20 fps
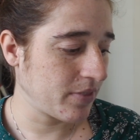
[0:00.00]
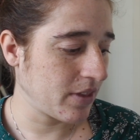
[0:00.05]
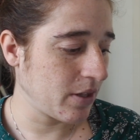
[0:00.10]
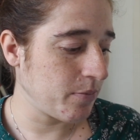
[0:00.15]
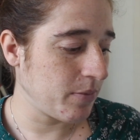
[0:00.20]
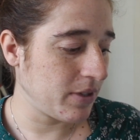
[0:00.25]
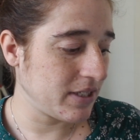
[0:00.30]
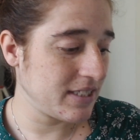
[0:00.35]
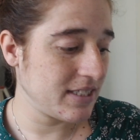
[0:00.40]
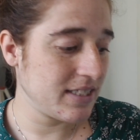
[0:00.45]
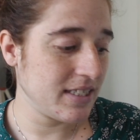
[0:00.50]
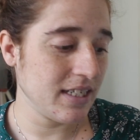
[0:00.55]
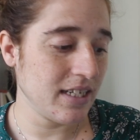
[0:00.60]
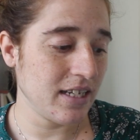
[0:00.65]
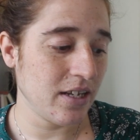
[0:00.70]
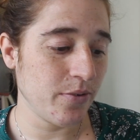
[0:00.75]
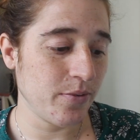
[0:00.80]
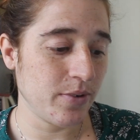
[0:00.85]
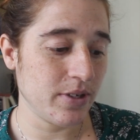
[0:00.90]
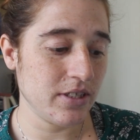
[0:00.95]
but
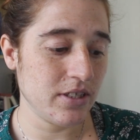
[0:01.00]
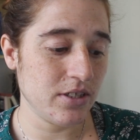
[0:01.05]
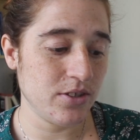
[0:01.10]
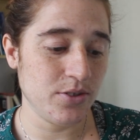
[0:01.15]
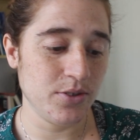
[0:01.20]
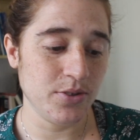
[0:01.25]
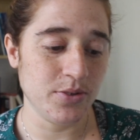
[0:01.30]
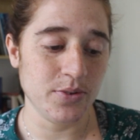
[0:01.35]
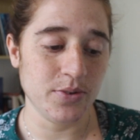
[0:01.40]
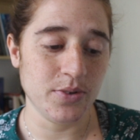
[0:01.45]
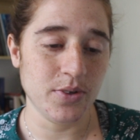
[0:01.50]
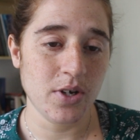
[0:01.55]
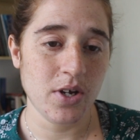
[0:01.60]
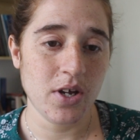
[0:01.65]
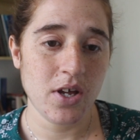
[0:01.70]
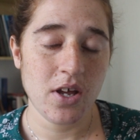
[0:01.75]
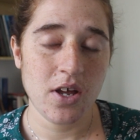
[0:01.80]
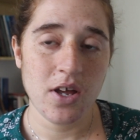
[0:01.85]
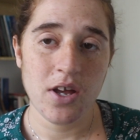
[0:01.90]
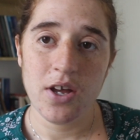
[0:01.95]
still I wanted to
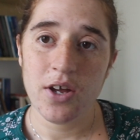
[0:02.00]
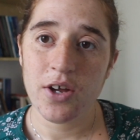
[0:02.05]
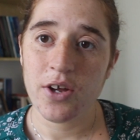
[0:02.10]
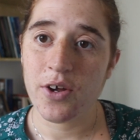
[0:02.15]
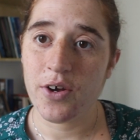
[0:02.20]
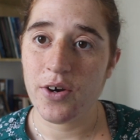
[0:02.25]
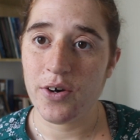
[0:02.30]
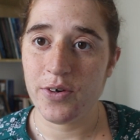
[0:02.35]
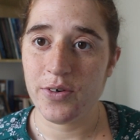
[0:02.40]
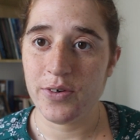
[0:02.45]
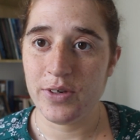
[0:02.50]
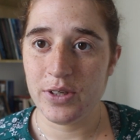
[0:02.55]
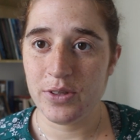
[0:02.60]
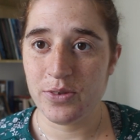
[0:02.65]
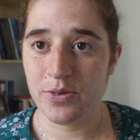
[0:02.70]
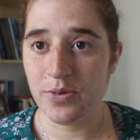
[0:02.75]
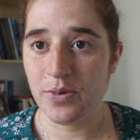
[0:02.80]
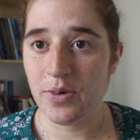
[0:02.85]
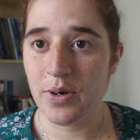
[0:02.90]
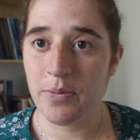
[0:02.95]
go
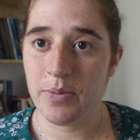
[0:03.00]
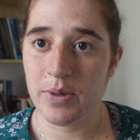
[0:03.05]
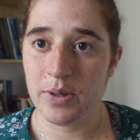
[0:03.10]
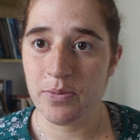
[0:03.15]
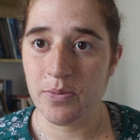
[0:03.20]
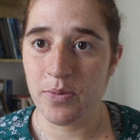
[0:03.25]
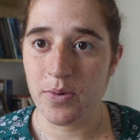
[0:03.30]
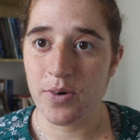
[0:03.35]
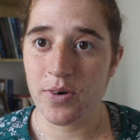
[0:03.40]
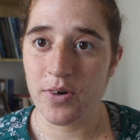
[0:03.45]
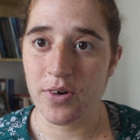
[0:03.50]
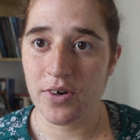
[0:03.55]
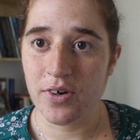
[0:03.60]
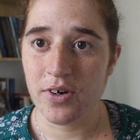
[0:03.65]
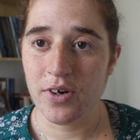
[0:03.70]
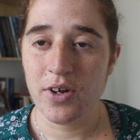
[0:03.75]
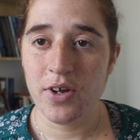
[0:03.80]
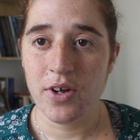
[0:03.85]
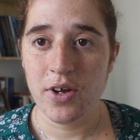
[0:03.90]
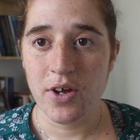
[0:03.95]
into a bit
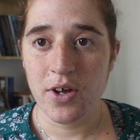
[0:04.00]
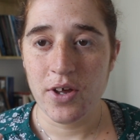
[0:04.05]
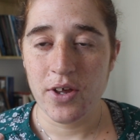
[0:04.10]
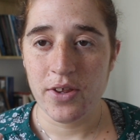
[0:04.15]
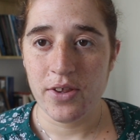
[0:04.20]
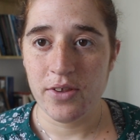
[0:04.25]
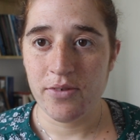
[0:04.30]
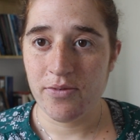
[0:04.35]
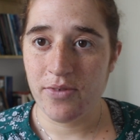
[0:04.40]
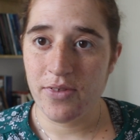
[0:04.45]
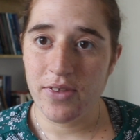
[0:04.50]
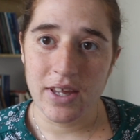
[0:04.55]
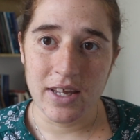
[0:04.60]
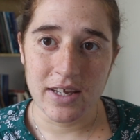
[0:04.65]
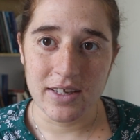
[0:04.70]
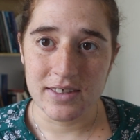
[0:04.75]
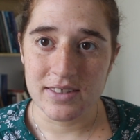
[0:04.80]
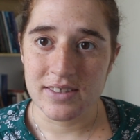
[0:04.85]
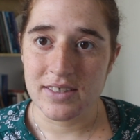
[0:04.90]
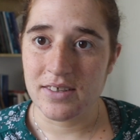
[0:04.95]
more
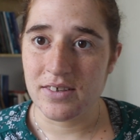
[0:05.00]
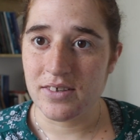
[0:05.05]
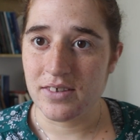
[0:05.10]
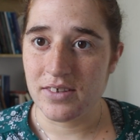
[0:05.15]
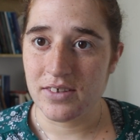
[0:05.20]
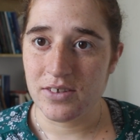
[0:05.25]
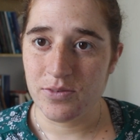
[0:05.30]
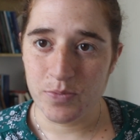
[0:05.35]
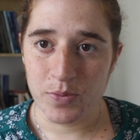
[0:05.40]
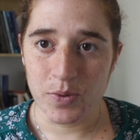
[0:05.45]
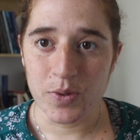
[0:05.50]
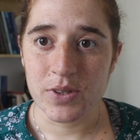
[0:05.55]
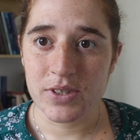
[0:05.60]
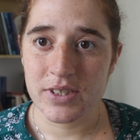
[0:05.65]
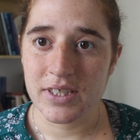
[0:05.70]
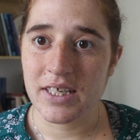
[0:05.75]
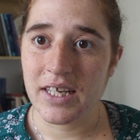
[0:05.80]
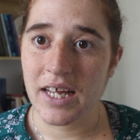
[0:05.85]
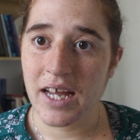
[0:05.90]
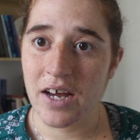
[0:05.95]
things and
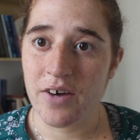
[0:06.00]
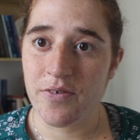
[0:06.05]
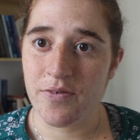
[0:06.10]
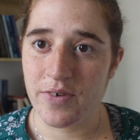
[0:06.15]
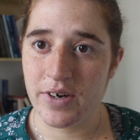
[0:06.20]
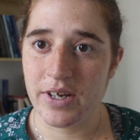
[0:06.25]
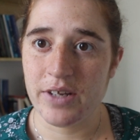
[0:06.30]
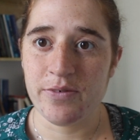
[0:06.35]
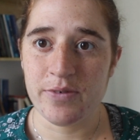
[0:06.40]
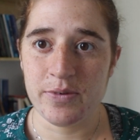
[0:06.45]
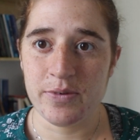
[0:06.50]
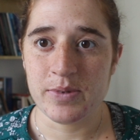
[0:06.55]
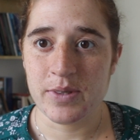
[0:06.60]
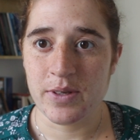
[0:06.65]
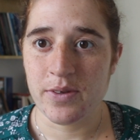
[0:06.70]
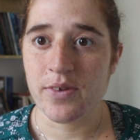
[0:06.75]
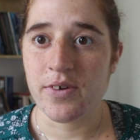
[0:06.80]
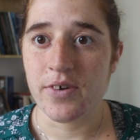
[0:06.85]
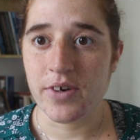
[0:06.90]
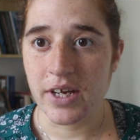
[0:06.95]
books that I have read
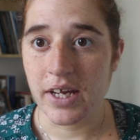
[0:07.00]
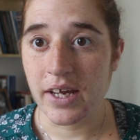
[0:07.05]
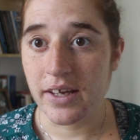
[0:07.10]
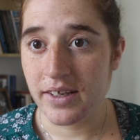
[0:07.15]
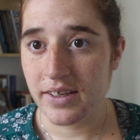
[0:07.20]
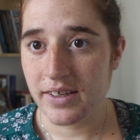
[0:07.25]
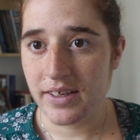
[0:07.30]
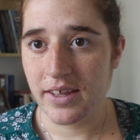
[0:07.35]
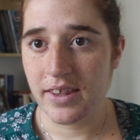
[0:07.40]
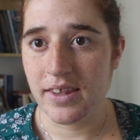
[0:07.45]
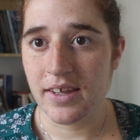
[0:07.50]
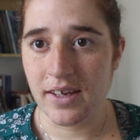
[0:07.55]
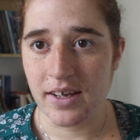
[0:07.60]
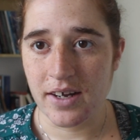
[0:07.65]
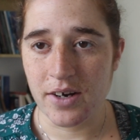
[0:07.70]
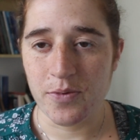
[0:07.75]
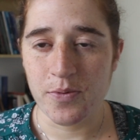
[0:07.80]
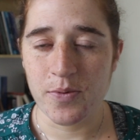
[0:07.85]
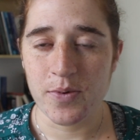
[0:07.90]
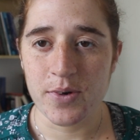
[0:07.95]
South Korea that I think
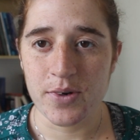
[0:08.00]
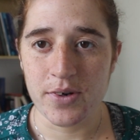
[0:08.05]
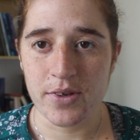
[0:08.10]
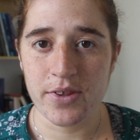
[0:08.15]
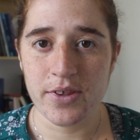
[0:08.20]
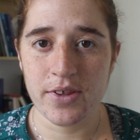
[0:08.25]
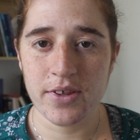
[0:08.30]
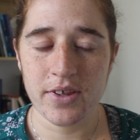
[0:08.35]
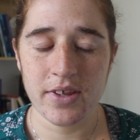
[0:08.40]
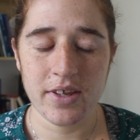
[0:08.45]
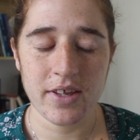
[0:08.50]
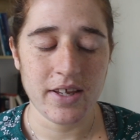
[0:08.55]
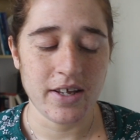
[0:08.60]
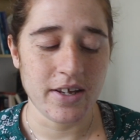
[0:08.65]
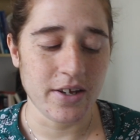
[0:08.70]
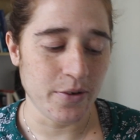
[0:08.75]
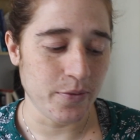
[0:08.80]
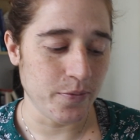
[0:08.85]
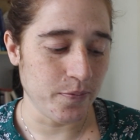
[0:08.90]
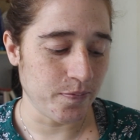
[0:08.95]
are worth
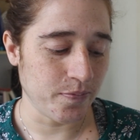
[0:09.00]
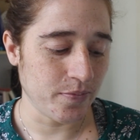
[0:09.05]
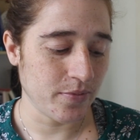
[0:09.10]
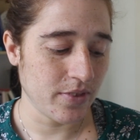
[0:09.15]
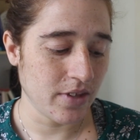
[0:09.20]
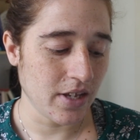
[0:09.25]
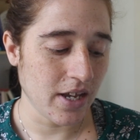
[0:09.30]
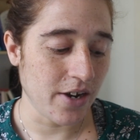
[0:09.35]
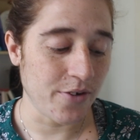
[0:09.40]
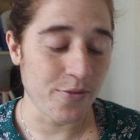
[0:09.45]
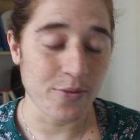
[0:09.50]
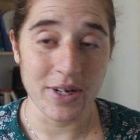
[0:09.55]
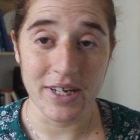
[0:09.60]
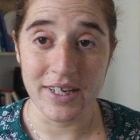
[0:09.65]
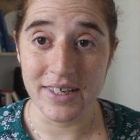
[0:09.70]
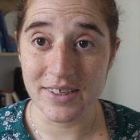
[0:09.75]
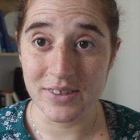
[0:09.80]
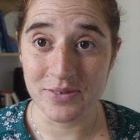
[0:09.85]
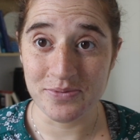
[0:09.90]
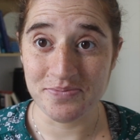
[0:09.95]
a
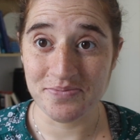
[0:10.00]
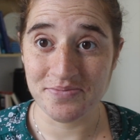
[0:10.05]
read.